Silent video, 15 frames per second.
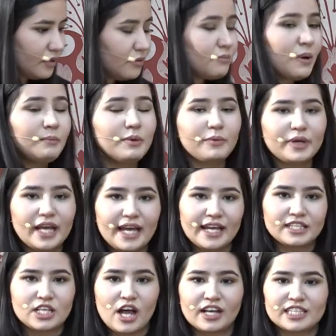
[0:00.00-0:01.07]
Remember when I
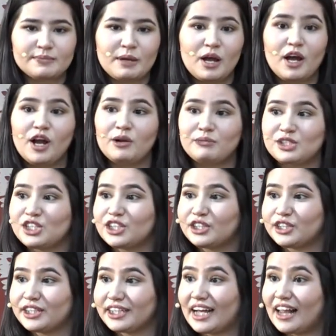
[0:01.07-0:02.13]
had talked about our machine learning